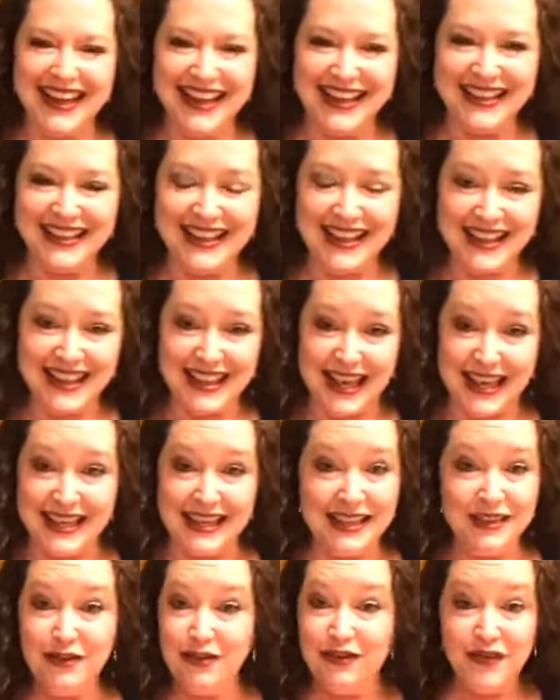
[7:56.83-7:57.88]
and they
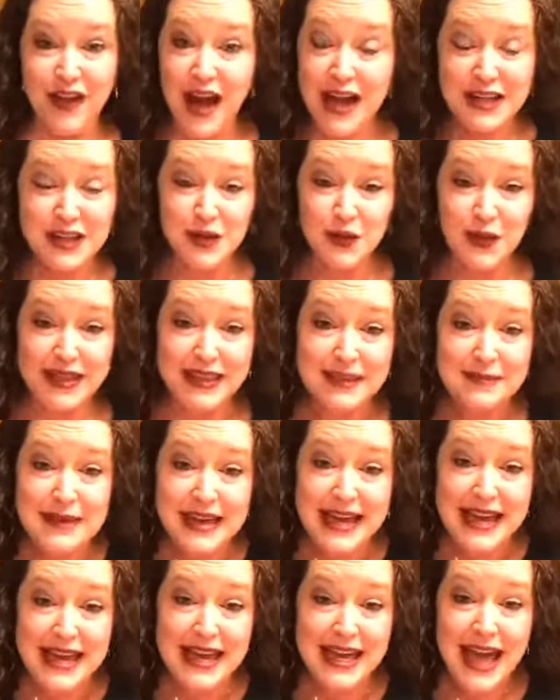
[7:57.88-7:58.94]
didn't fuss with
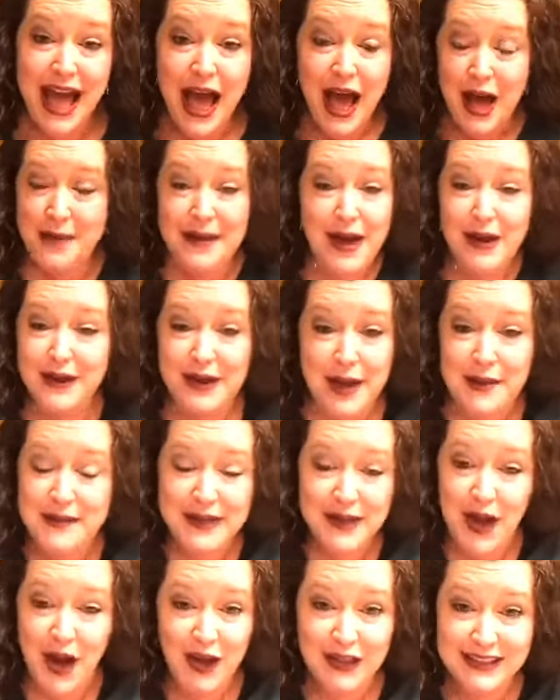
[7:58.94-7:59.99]
me about
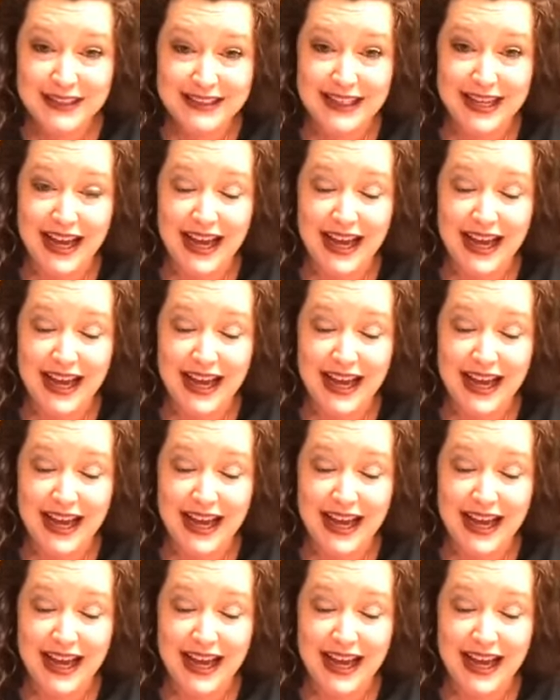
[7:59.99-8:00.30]
coming on